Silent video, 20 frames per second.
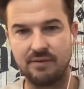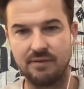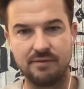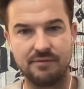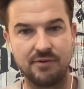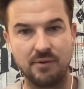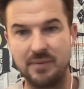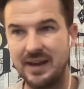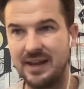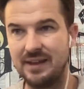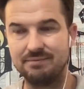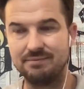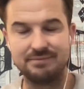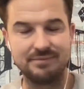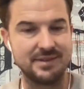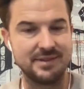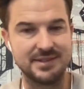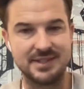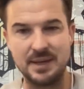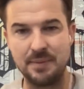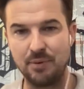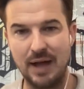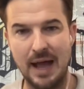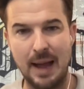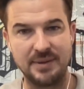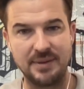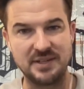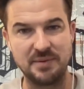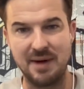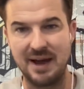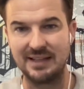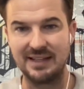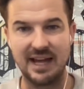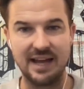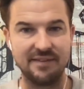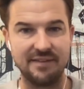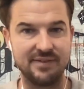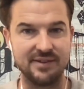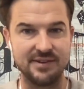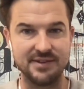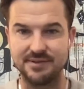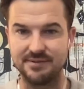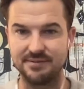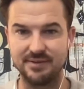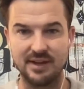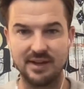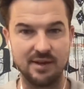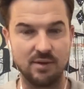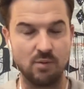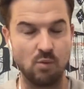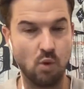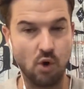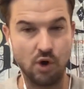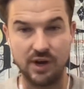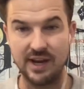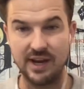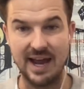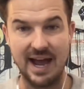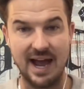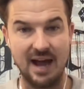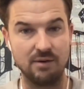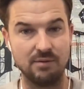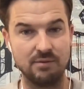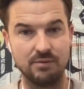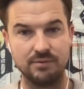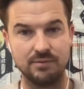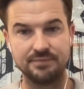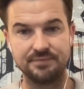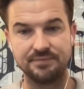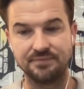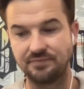for me, simple habits in my life is working out,